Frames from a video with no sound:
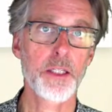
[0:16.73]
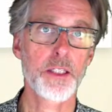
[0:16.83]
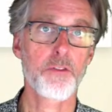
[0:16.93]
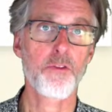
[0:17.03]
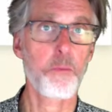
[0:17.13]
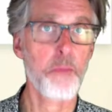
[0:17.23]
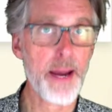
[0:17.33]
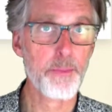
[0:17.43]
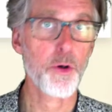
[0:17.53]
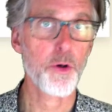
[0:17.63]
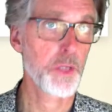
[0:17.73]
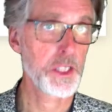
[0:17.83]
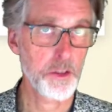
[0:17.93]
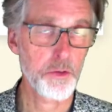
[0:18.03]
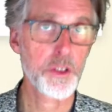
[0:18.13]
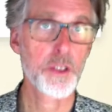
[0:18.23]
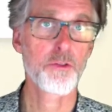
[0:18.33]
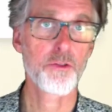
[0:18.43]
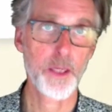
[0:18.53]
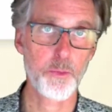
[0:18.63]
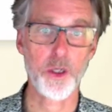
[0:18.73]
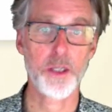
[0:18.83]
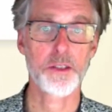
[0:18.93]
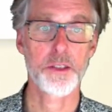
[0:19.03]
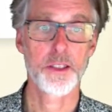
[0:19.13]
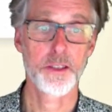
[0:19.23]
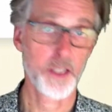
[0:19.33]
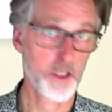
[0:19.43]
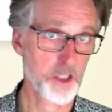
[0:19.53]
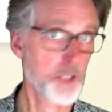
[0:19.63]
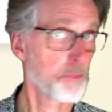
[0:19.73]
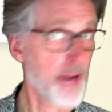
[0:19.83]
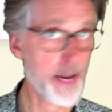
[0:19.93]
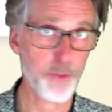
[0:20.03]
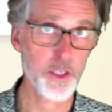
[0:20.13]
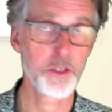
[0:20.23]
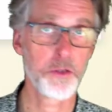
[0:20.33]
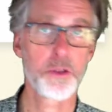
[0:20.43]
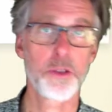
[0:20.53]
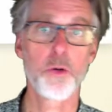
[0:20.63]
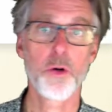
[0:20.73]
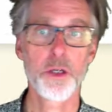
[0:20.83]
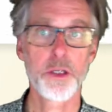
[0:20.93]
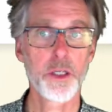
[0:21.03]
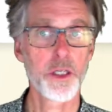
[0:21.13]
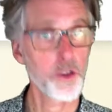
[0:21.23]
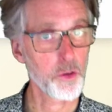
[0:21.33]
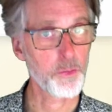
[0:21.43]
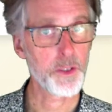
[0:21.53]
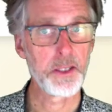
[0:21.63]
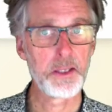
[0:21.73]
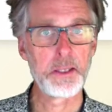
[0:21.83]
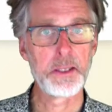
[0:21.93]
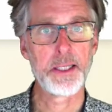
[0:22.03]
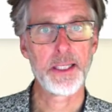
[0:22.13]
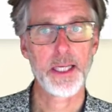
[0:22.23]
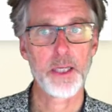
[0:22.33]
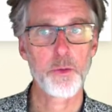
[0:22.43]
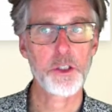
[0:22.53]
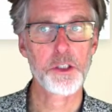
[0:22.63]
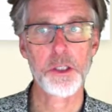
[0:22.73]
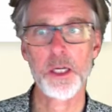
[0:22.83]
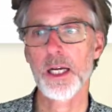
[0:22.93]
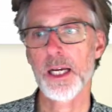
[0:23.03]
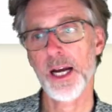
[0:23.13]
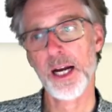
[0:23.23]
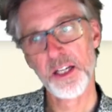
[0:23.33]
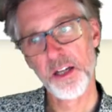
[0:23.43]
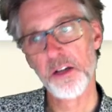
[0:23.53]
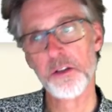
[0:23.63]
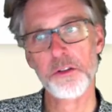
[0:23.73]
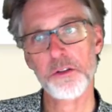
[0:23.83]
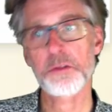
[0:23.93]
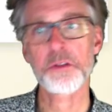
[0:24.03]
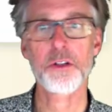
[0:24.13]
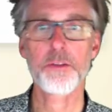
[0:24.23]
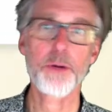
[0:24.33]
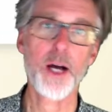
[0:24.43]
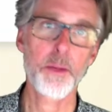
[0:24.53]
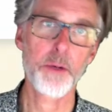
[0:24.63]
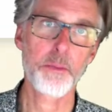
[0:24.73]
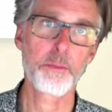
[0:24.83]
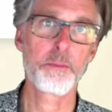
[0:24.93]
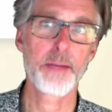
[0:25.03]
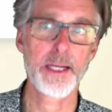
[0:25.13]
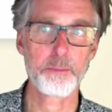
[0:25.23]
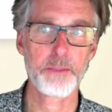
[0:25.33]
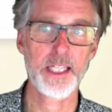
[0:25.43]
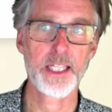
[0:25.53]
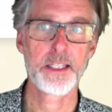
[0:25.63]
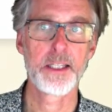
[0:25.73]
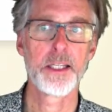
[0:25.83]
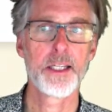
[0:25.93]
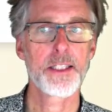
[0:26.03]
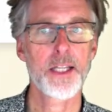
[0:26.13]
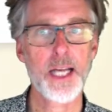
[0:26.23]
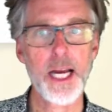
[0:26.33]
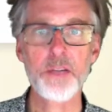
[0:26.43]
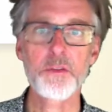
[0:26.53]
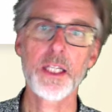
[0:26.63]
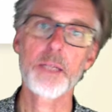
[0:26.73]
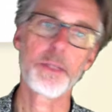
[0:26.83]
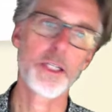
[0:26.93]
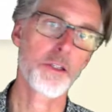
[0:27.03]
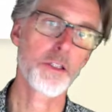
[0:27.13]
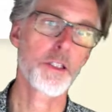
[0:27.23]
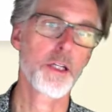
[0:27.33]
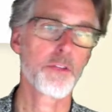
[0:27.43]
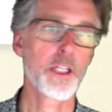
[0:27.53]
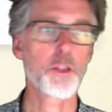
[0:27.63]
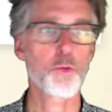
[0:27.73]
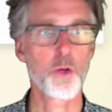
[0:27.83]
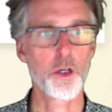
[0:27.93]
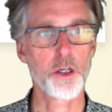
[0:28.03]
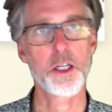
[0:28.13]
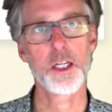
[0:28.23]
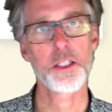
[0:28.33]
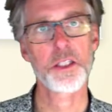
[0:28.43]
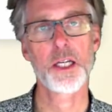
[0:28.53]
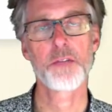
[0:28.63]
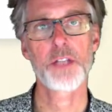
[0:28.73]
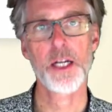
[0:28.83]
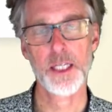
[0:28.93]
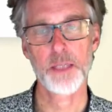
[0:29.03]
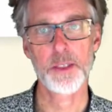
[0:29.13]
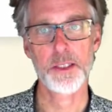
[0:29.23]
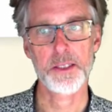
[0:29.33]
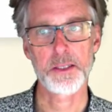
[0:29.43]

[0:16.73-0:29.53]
of map-reduce frameworks, such as MapReduce or Hadoop, in which a canonical sort of problem might be to count the appearance of each word in a set of documents.